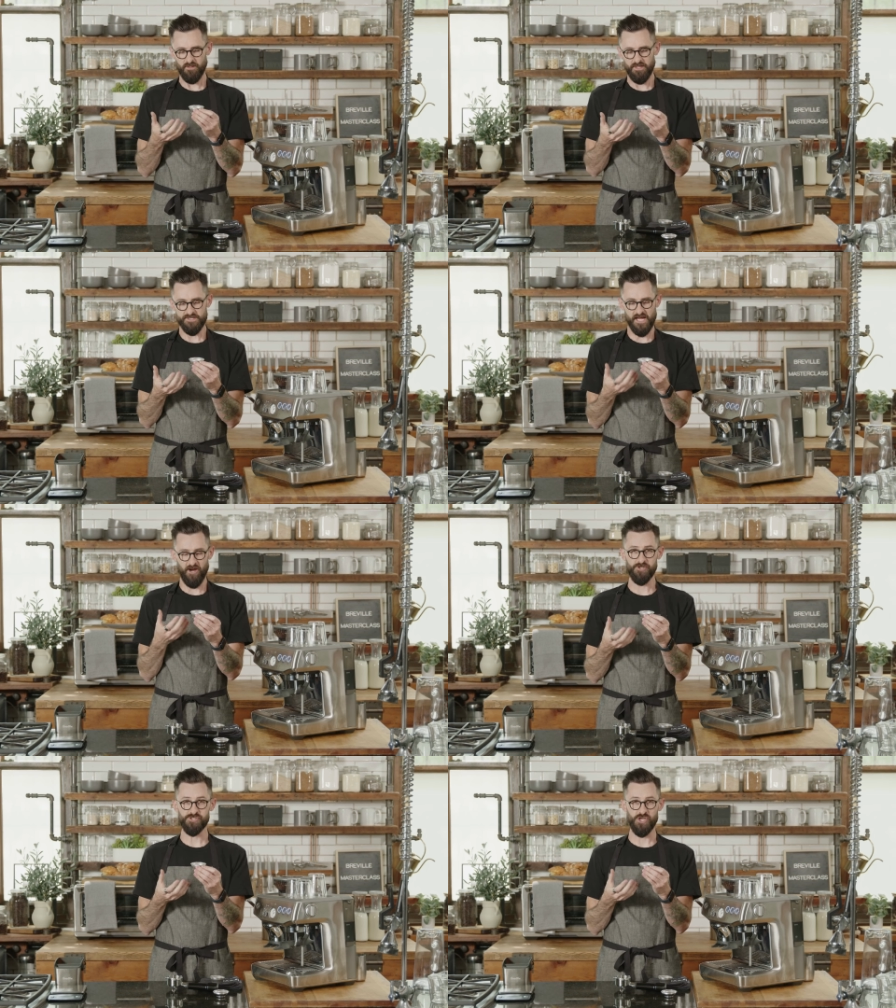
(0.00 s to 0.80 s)
It's
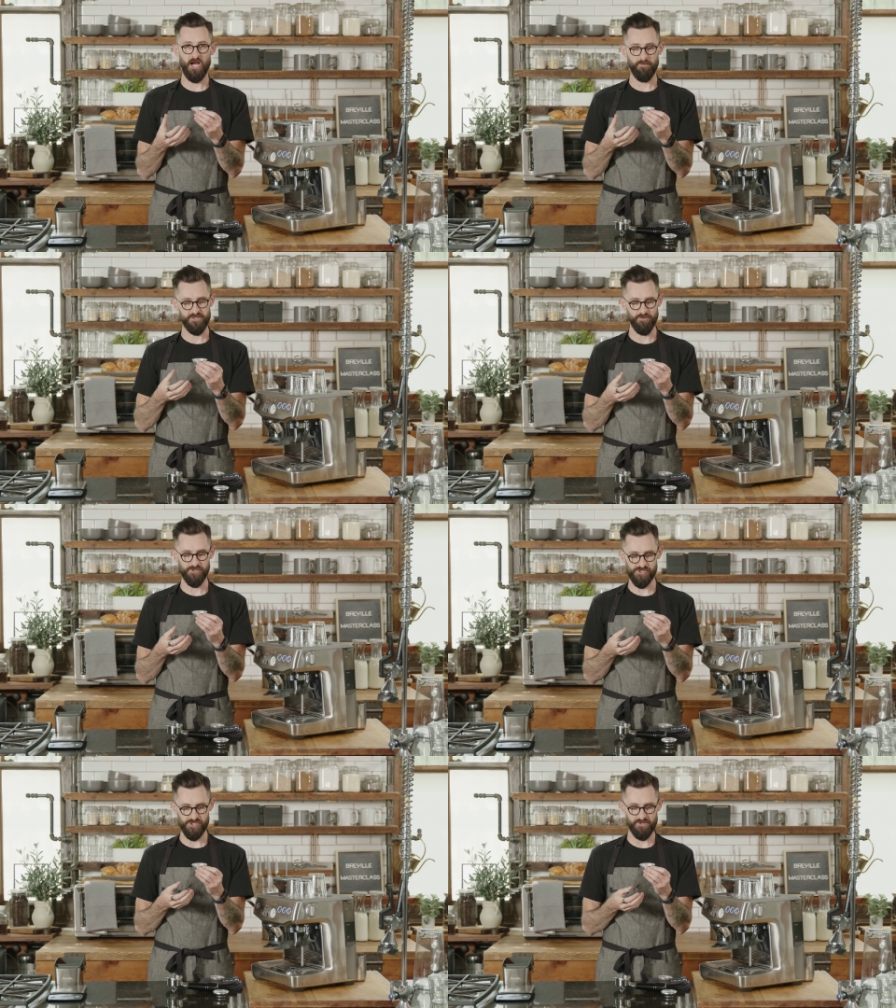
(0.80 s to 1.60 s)
our job to
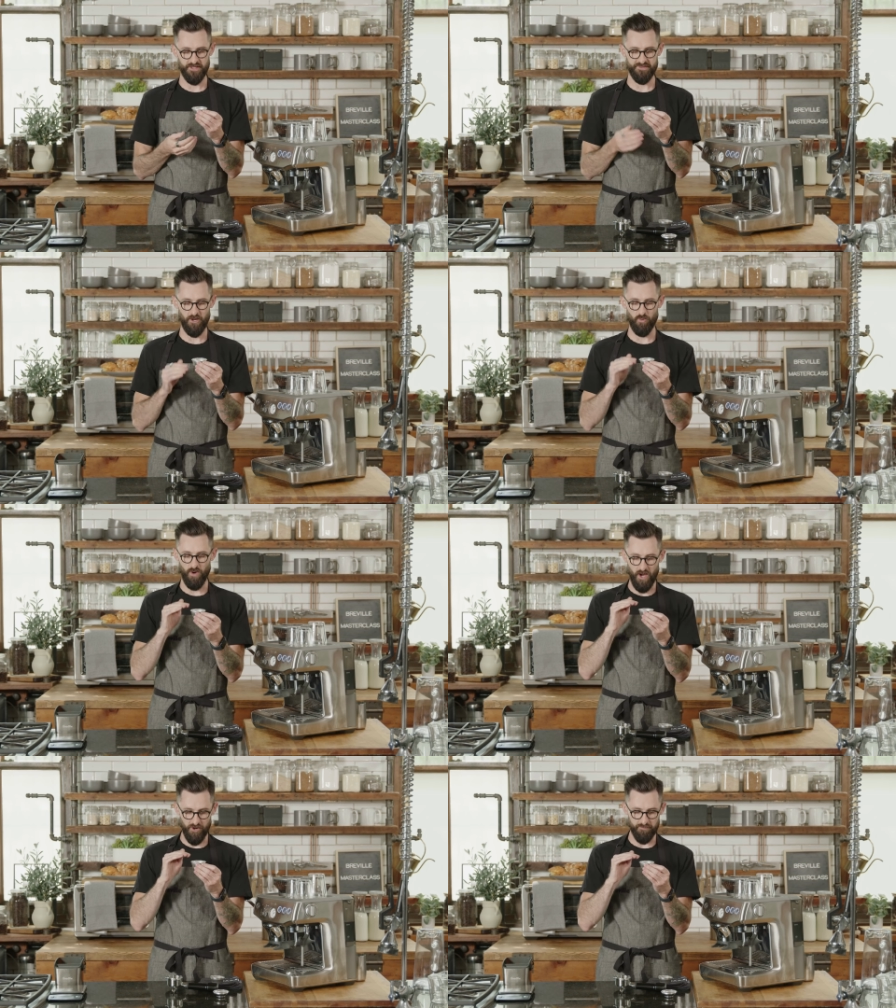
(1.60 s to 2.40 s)
ensure that that
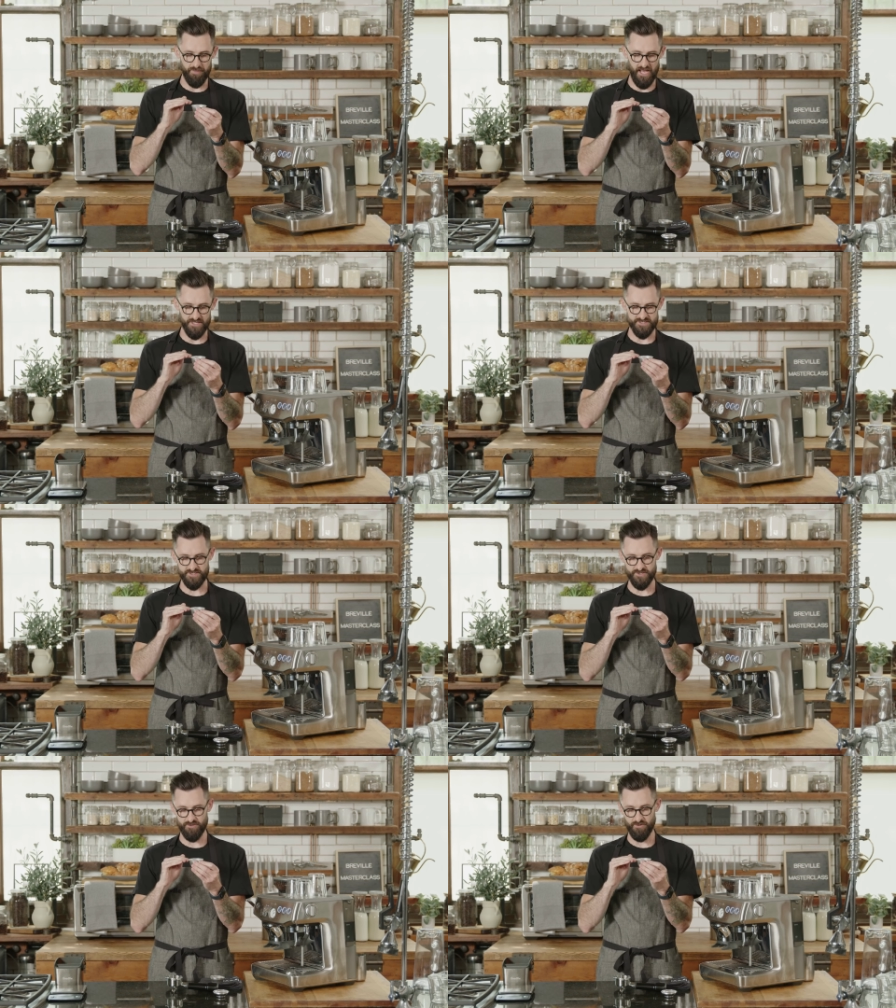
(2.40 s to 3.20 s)
water passes
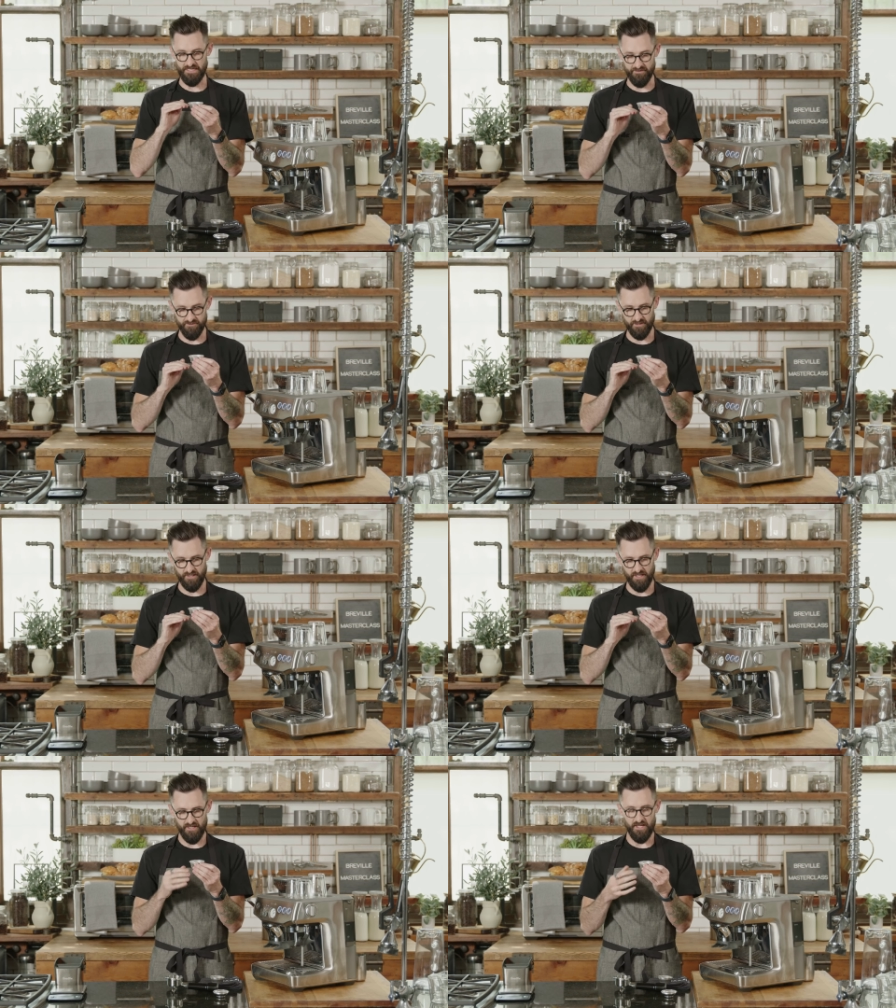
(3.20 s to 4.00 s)
through
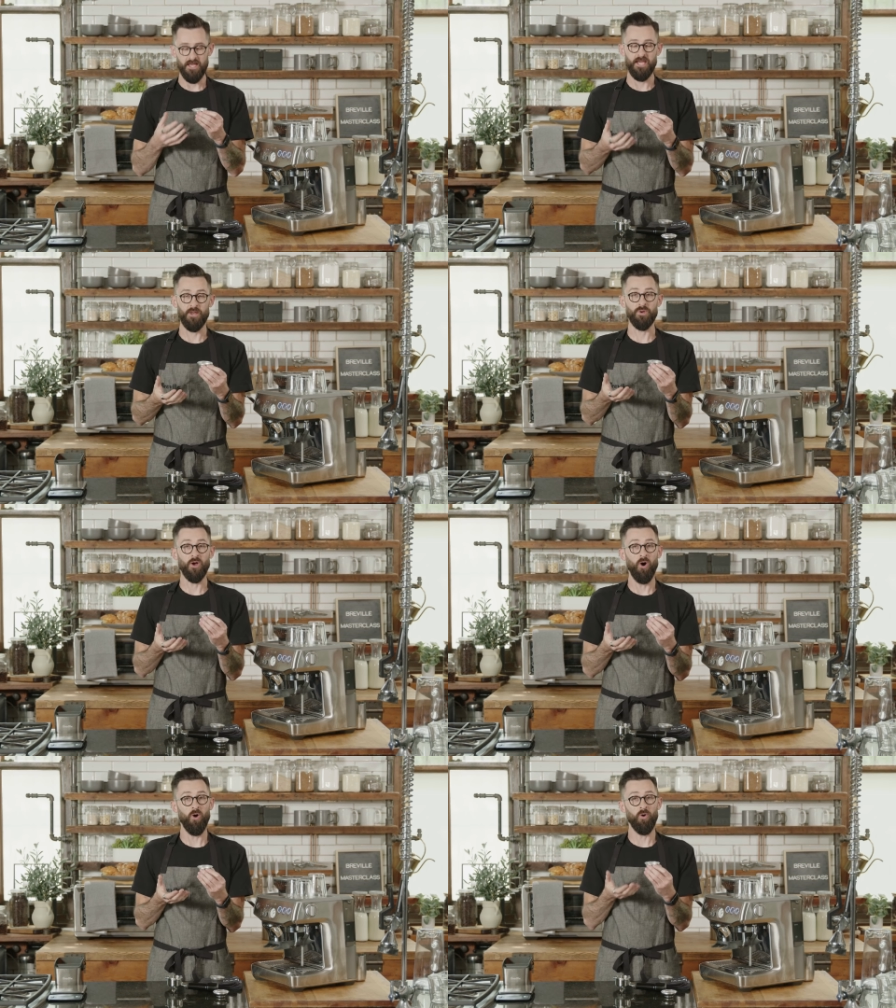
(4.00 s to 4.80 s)
evenly and we
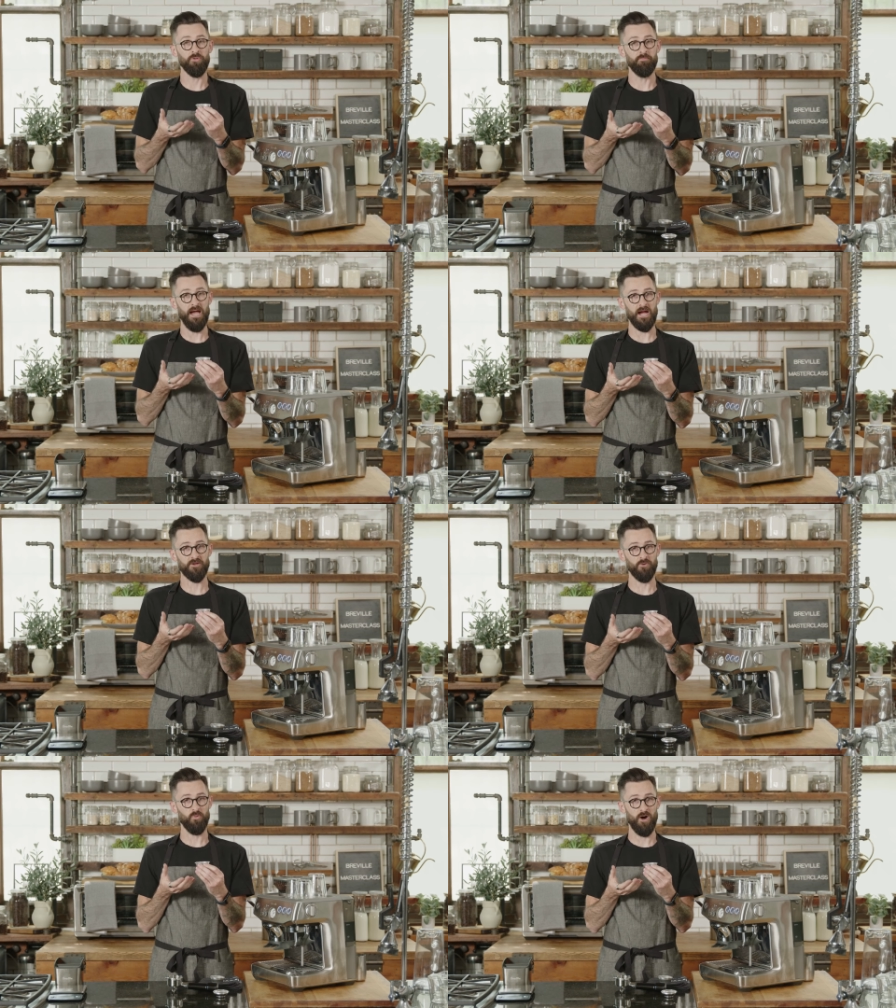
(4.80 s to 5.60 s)
hold back
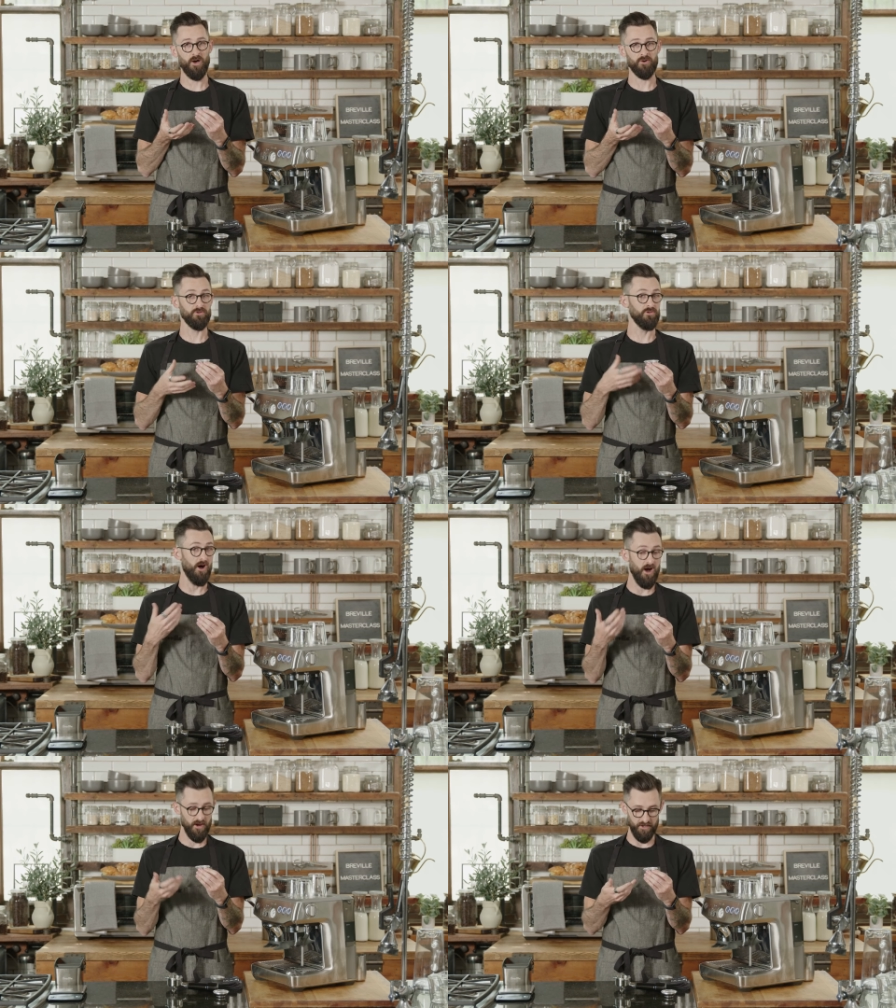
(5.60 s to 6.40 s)
the water
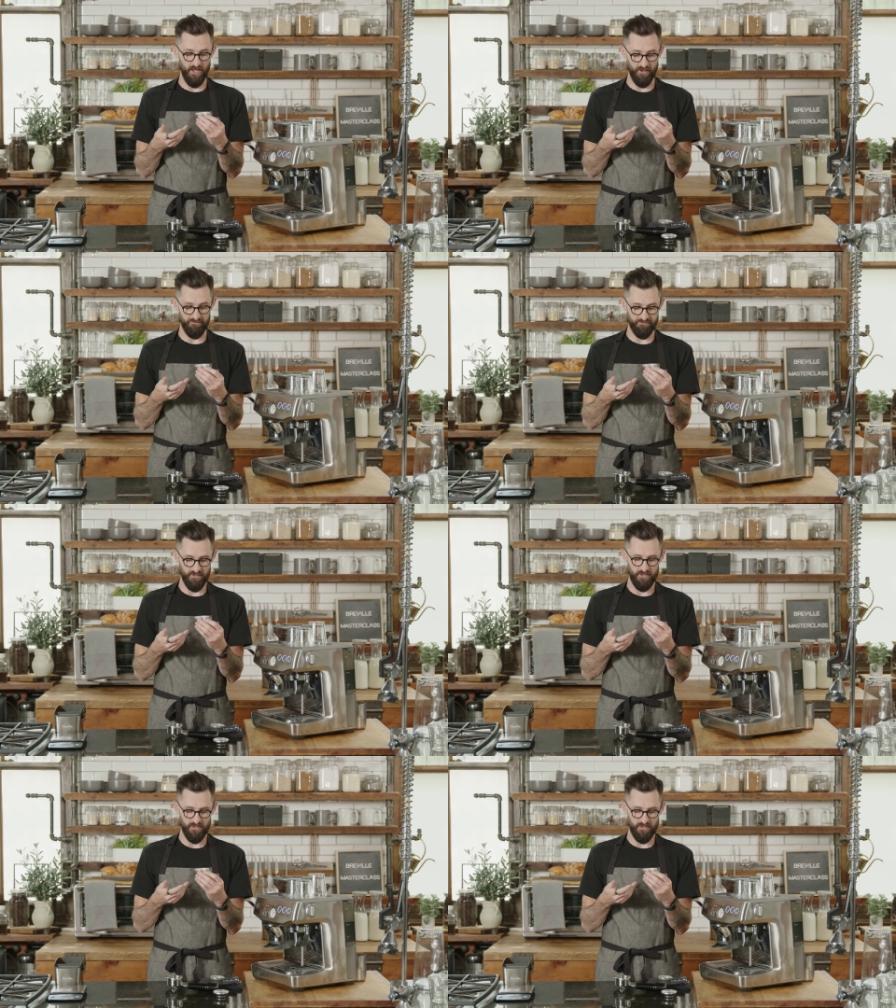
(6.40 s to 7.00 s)
long enough